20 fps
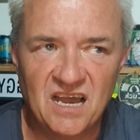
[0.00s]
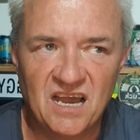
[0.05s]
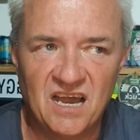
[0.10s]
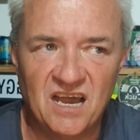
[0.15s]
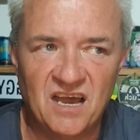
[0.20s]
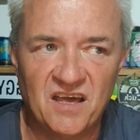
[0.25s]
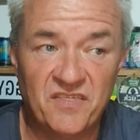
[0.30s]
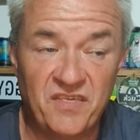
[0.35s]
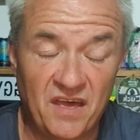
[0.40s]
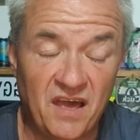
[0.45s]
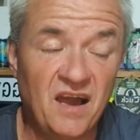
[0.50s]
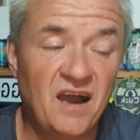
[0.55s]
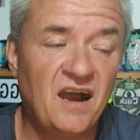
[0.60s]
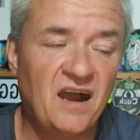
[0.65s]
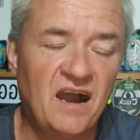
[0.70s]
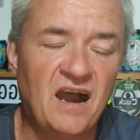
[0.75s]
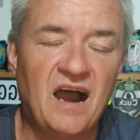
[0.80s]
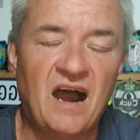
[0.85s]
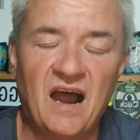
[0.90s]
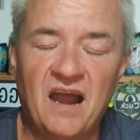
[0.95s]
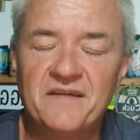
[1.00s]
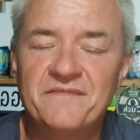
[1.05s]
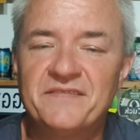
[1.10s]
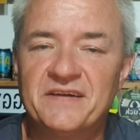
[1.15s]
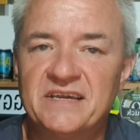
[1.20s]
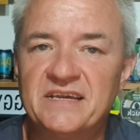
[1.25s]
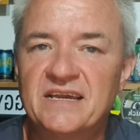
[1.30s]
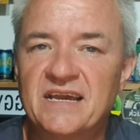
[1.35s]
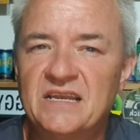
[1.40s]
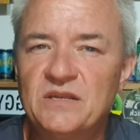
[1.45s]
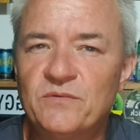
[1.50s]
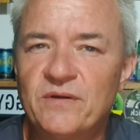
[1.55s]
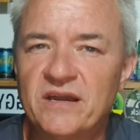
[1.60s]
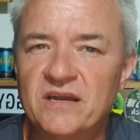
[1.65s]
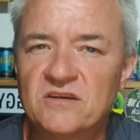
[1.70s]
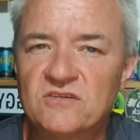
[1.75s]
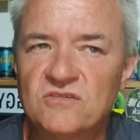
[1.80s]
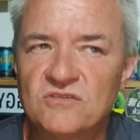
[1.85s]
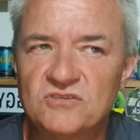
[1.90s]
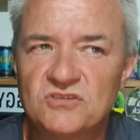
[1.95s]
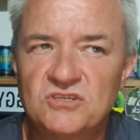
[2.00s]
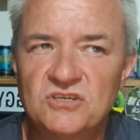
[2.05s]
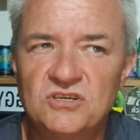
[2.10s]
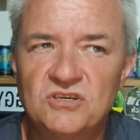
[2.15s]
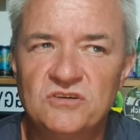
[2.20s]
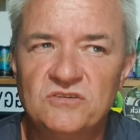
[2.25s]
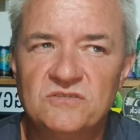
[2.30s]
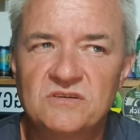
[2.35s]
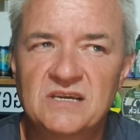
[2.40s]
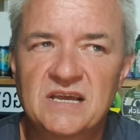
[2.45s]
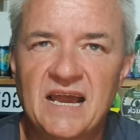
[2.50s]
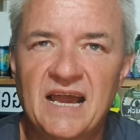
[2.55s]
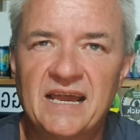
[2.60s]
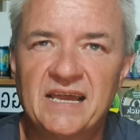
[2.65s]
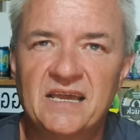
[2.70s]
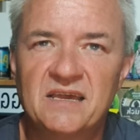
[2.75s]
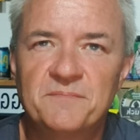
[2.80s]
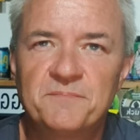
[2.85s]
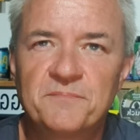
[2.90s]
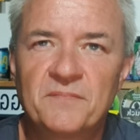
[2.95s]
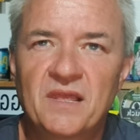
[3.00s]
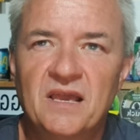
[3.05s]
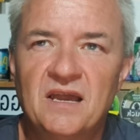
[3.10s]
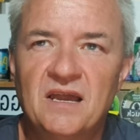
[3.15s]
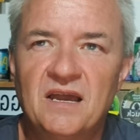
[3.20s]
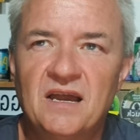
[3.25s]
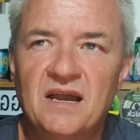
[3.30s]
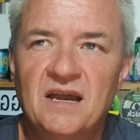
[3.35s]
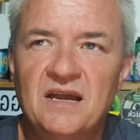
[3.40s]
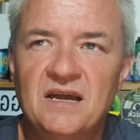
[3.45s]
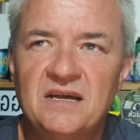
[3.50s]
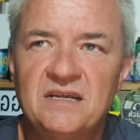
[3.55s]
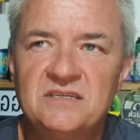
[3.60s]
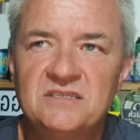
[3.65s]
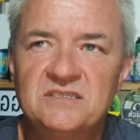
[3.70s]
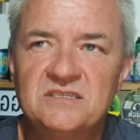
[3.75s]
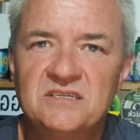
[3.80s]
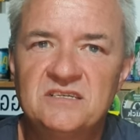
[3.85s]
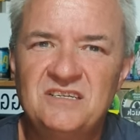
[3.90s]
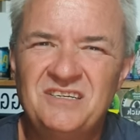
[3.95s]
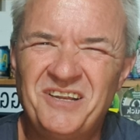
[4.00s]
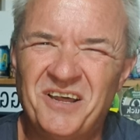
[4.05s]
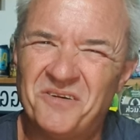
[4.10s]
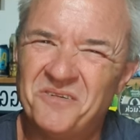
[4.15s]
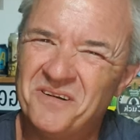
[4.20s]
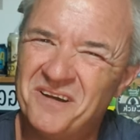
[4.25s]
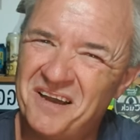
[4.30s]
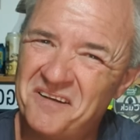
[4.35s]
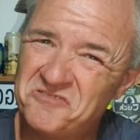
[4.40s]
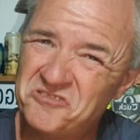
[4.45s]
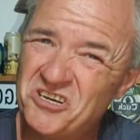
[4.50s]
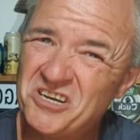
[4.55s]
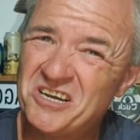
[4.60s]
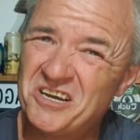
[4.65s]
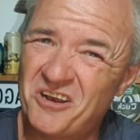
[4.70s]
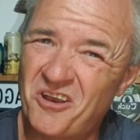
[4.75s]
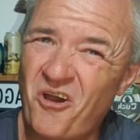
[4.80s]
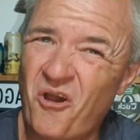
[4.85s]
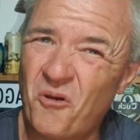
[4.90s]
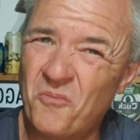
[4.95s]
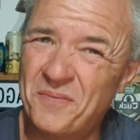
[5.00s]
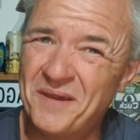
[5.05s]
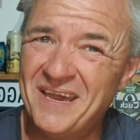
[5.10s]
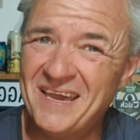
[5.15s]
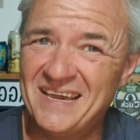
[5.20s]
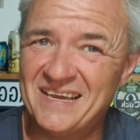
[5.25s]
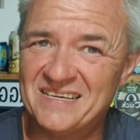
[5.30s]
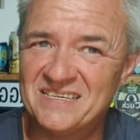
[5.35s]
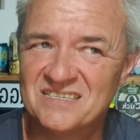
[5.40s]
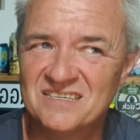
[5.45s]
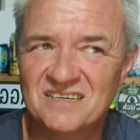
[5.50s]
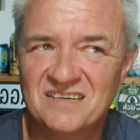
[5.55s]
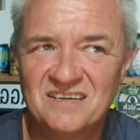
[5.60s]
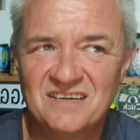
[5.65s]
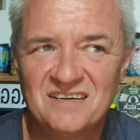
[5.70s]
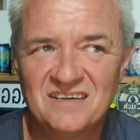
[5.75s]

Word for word: uh, that I think anyway across the UK. And uh, you know, I've drank a lot of beers,